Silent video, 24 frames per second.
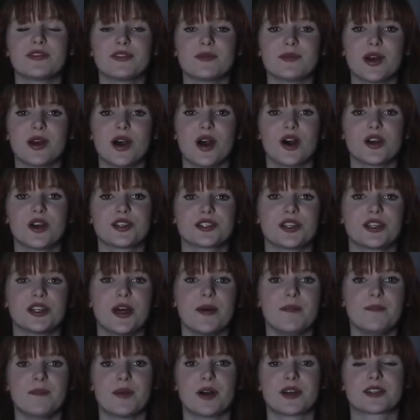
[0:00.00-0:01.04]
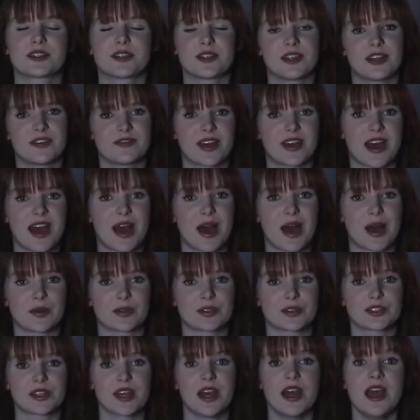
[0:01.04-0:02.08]
from the hustle and bustle of the
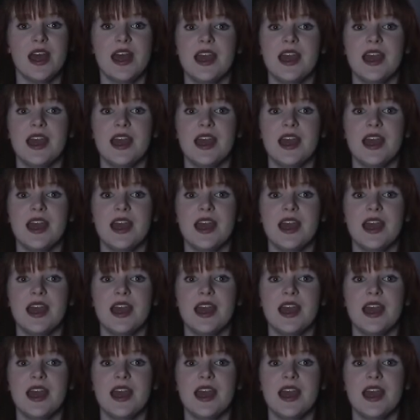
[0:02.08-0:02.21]
house.